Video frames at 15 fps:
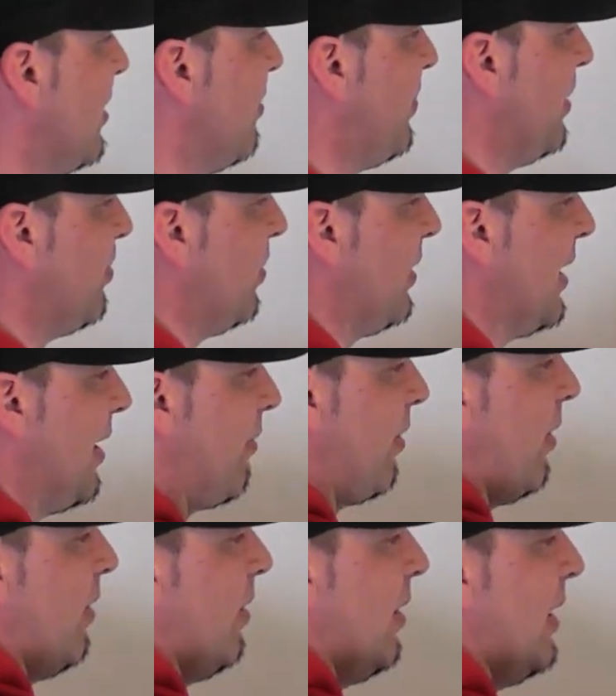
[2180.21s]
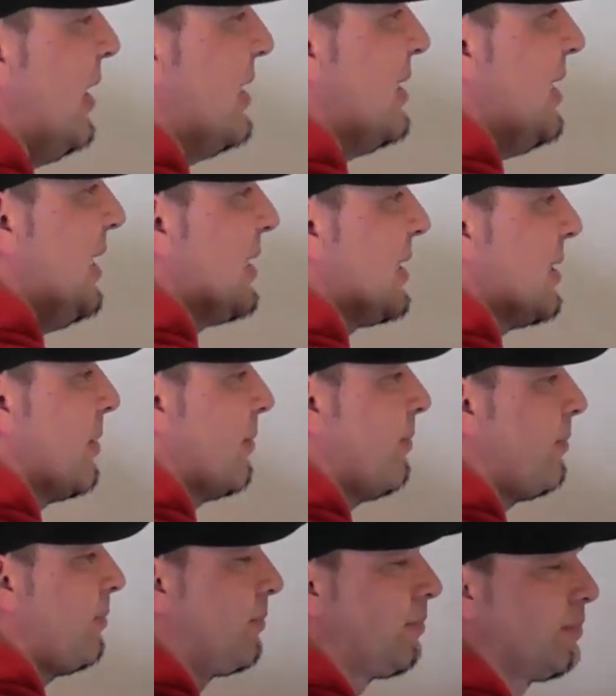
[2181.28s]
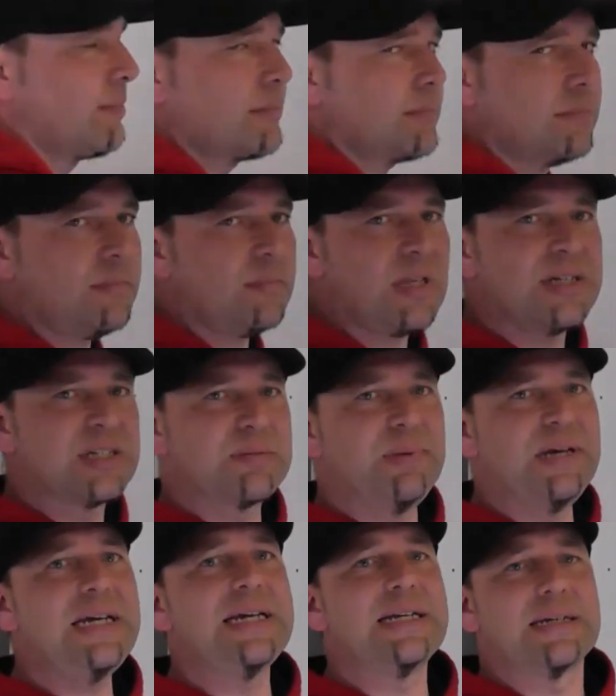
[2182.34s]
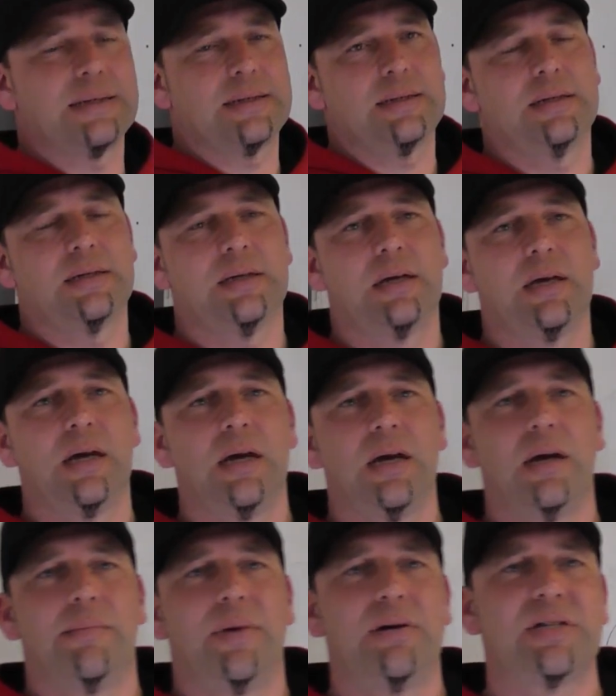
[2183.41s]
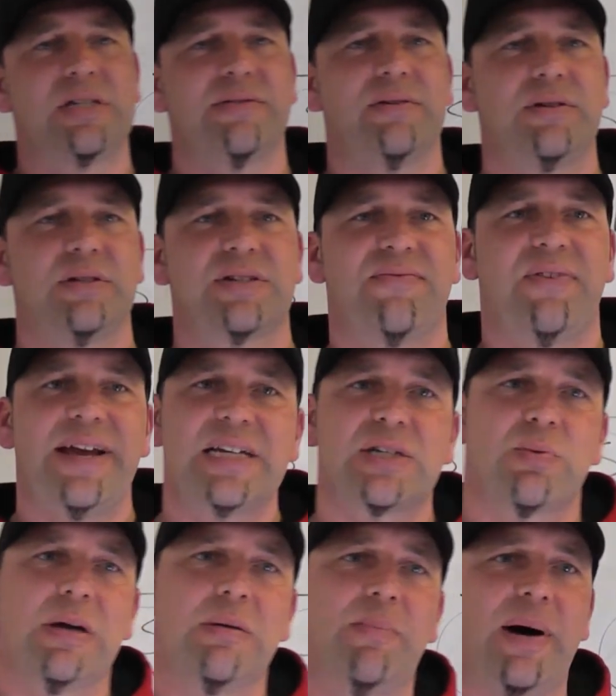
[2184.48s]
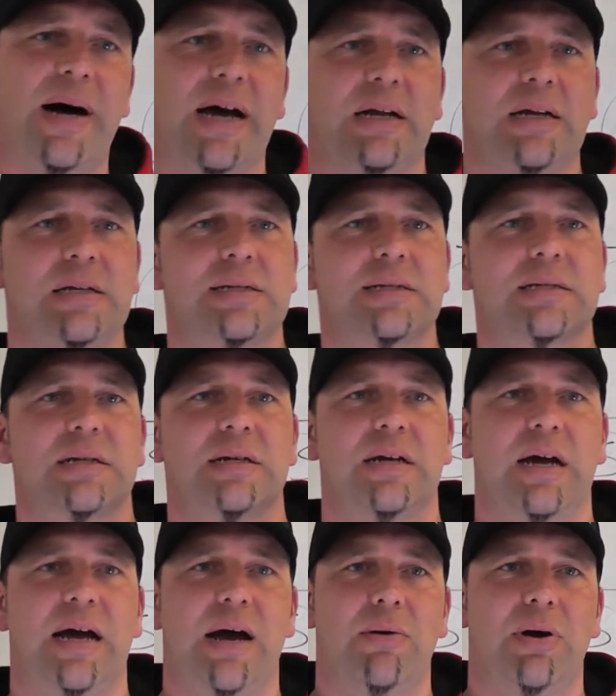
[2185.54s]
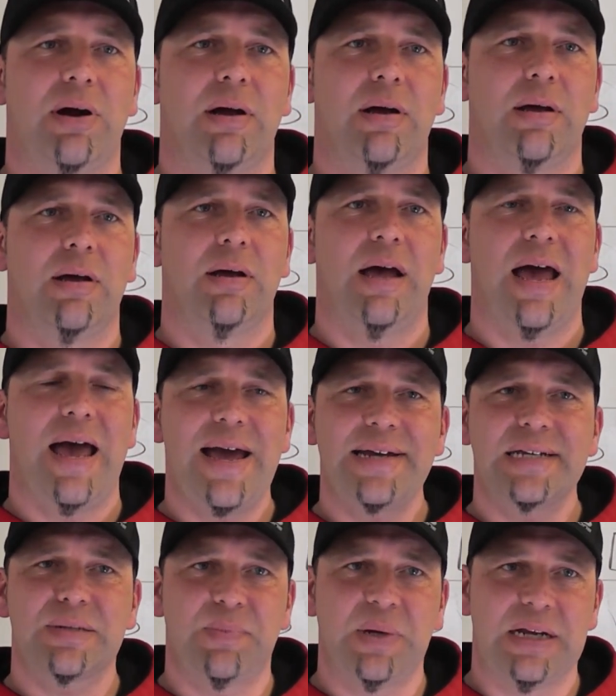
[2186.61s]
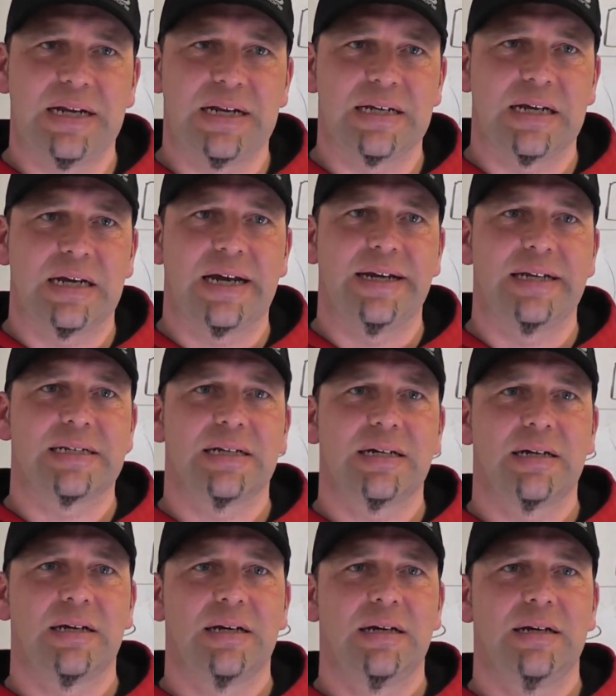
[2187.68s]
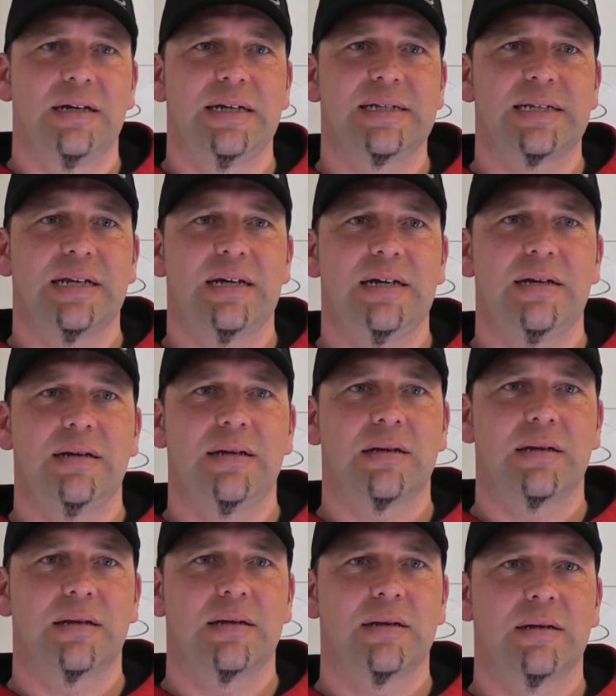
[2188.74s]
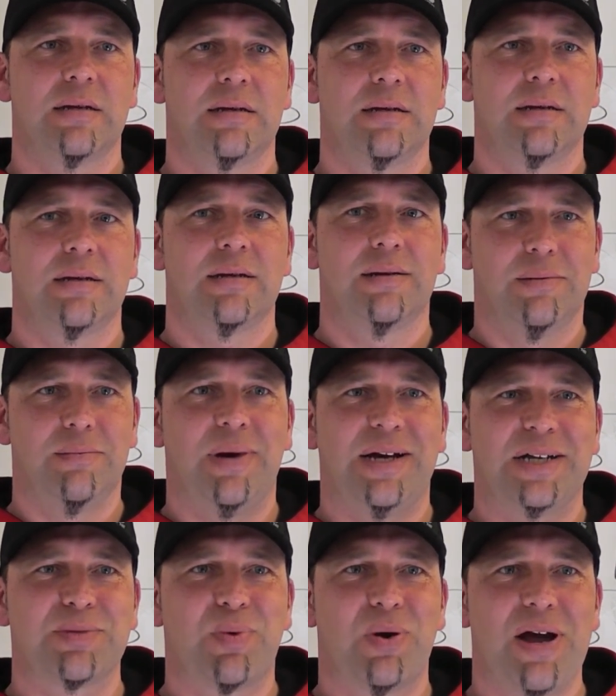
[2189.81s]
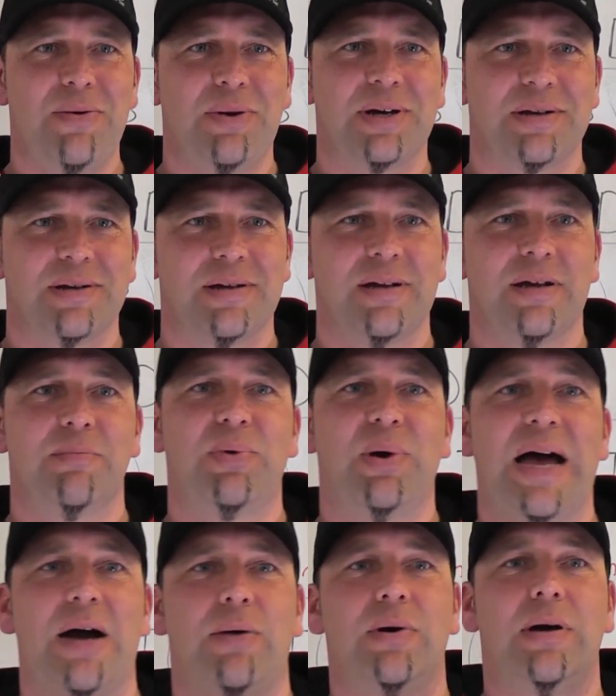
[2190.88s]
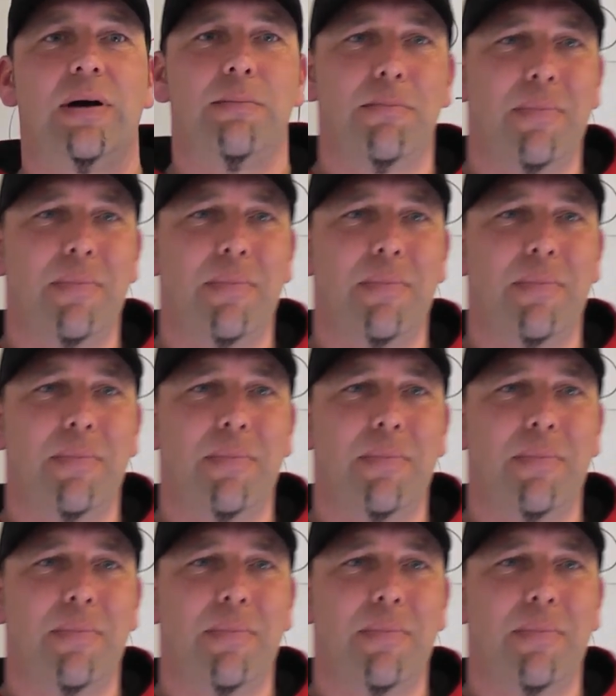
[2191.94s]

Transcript: that people get wrong is this: speed. Most of us flex wing pilots, our airspeed indicator is in miles per hour, but our